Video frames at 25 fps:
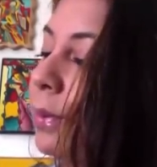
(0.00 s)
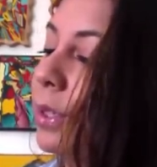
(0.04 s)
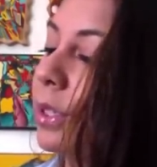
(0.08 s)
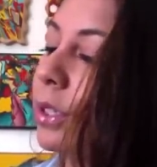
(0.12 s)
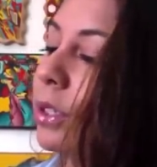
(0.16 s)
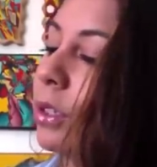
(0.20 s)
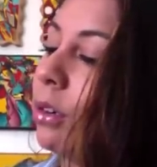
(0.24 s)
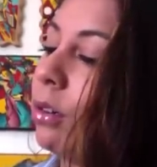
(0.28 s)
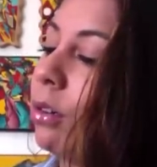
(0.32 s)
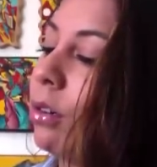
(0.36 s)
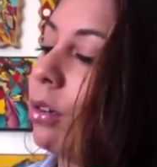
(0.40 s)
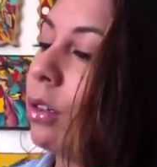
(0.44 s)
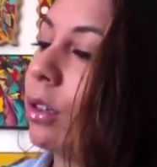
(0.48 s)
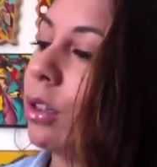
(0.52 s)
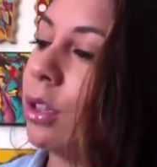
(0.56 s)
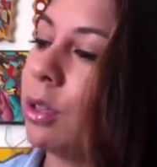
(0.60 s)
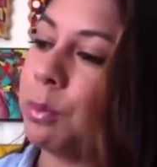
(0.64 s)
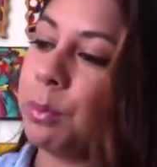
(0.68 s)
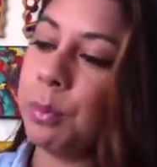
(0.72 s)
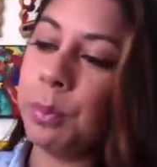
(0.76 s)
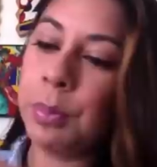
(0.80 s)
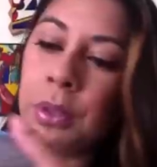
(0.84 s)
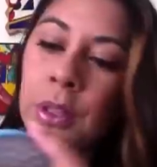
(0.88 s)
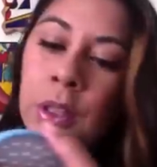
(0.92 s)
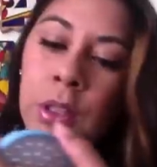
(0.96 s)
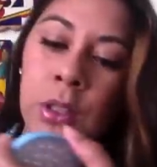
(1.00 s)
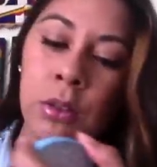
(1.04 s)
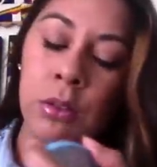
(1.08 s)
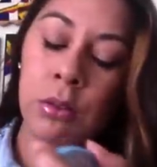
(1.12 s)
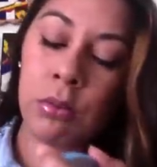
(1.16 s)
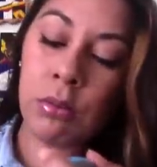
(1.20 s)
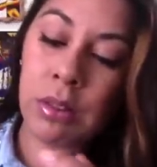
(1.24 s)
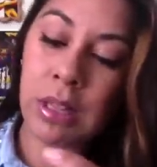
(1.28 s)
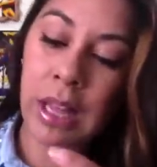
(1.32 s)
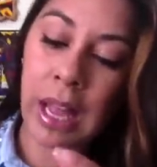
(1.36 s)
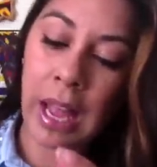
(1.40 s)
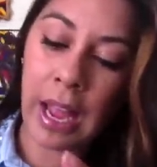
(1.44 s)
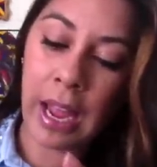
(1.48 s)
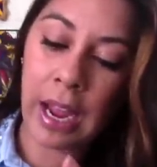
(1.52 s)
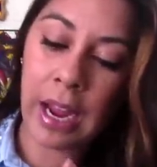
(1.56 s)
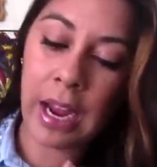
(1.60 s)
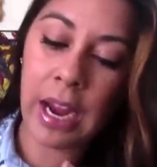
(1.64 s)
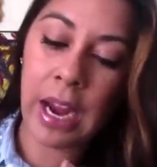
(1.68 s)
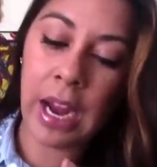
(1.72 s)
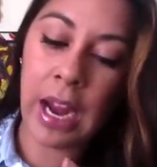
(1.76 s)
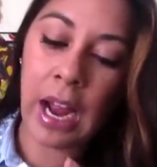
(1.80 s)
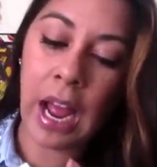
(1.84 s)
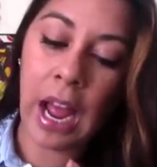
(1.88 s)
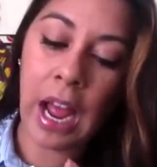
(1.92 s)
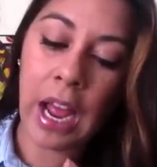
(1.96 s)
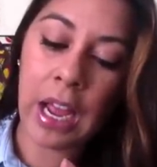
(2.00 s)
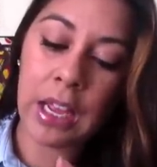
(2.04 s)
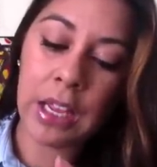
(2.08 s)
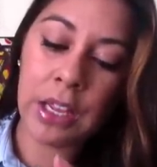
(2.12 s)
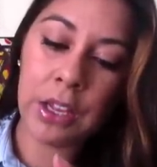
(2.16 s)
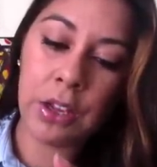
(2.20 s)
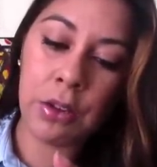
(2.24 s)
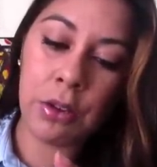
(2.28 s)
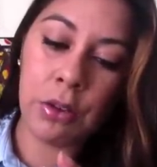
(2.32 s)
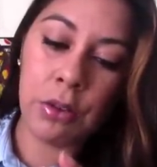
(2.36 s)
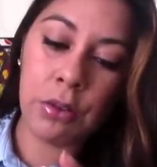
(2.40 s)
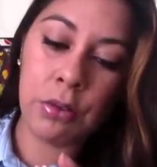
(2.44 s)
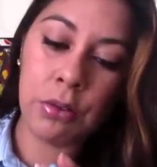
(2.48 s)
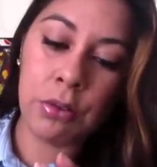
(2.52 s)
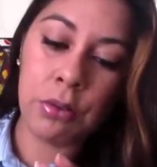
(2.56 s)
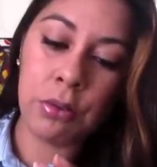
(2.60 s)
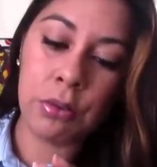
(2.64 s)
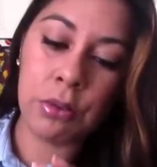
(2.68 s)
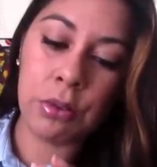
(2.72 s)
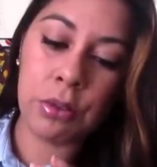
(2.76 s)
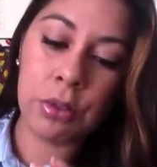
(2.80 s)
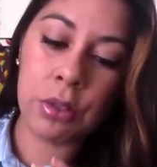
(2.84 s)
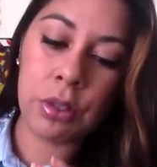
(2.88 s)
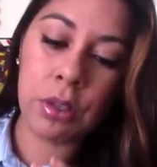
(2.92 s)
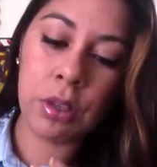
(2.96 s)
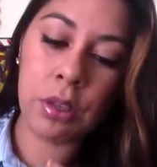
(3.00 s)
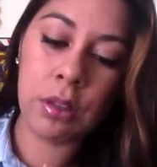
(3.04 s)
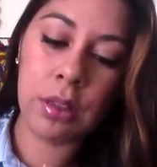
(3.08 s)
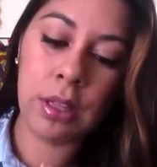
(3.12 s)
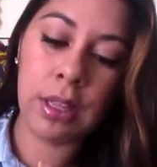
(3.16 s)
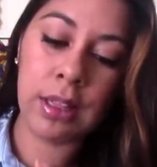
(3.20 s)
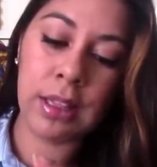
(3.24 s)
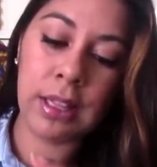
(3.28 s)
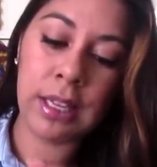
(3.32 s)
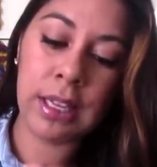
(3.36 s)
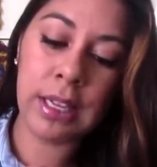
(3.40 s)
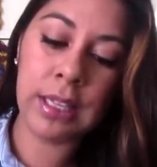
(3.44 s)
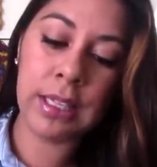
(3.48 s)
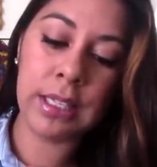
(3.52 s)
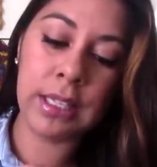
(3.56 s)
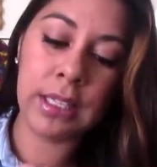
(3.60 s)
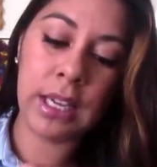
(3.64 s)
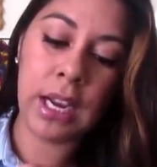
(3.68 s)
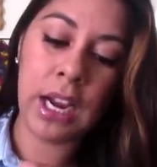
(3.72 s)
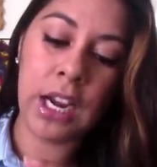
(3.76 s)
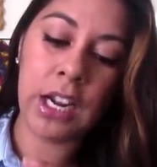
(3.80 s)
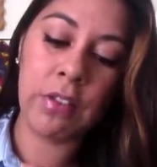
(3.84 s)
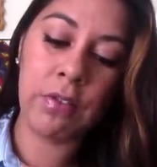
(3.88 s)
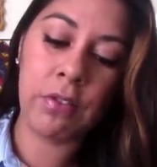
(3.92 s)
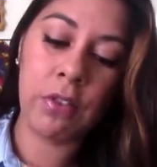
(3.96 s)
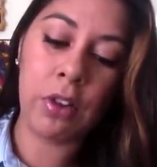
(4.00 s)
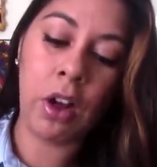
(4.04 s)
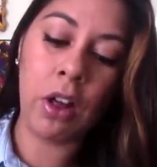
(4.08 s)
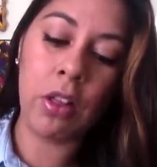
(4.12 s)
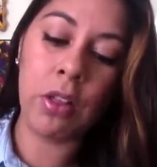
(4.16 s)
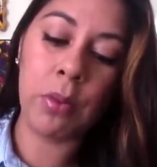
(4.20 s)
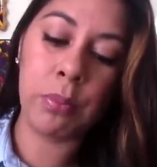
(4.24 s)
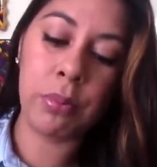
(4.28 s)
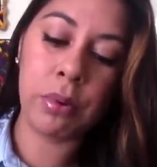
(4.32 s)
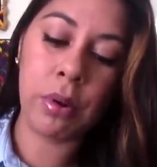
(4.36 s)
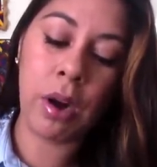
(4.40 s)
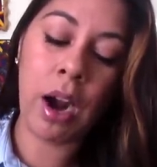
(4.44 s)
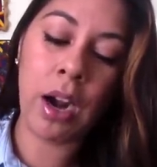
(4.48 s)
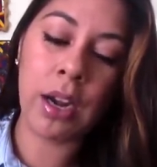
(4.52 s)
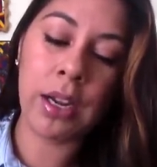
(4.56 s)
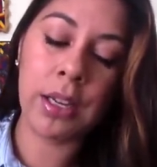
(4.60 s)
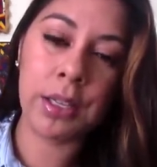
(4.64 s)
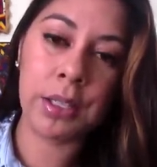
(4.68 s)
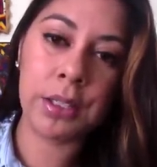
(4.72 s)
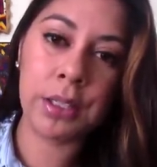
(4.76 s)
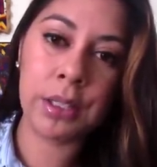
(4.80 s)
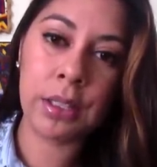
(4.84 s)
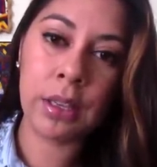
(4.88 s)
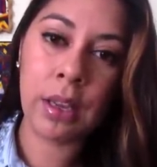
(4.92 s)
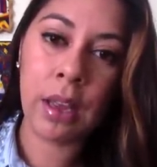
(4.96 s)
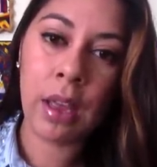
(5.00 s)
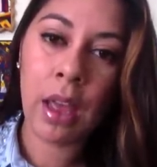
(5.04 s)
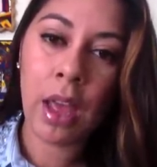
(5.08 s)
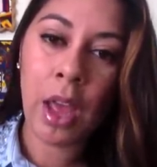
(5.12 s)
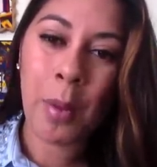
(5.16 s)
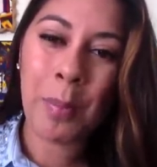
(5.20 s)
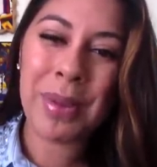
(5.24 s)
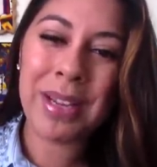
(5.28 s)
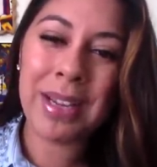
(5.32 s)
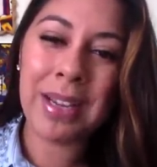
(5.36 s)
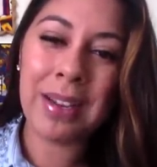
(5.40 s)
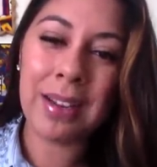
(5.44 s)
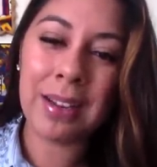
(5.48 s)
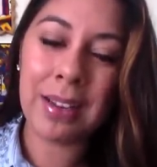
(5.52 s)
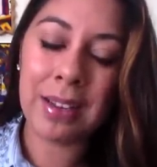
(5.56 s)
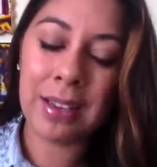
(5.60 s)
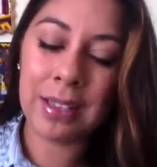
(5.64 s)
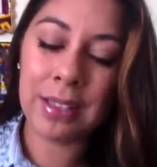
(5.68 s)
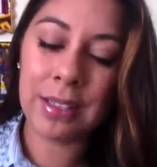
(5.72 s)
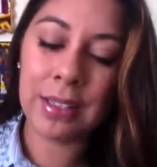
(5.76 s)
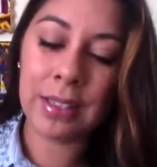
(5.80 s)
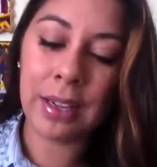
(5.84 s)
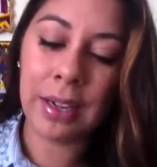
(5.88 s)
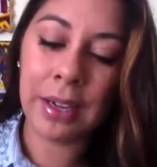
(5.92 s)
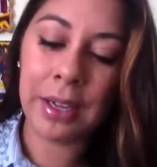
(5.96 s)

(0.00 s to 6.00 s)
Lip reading: So the blue light I used the least out of all the products because